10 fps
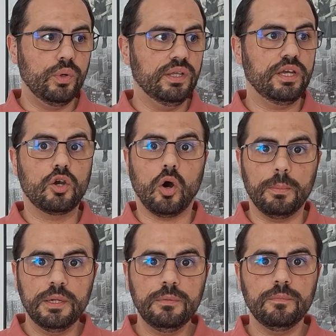really
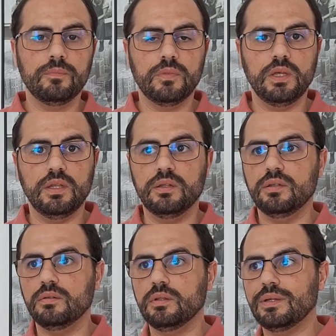common
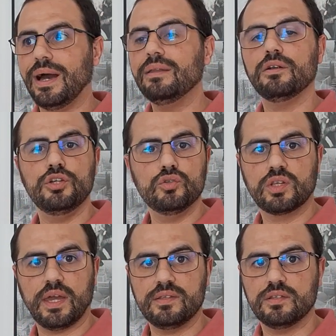in other use
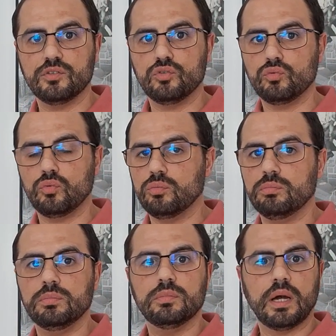cases
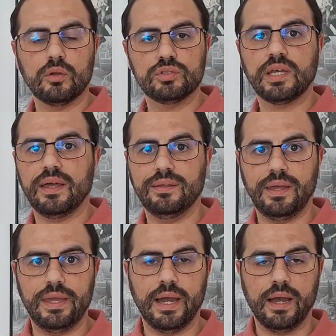outside
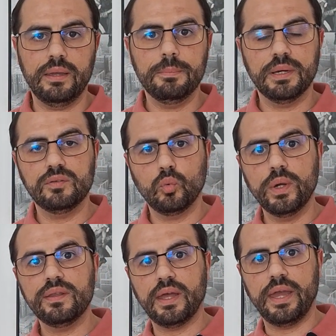AI, but
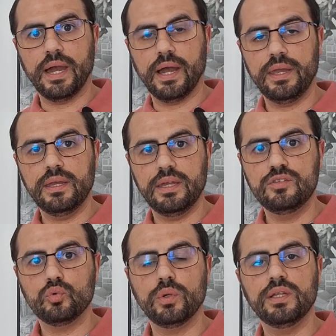with AI,
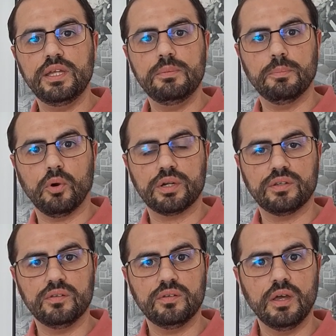it's really
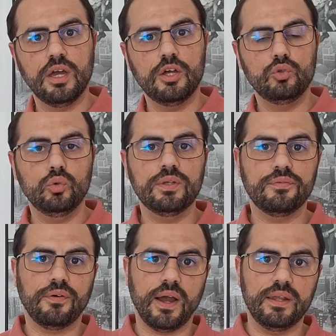important to
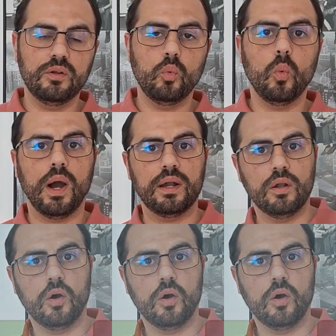define one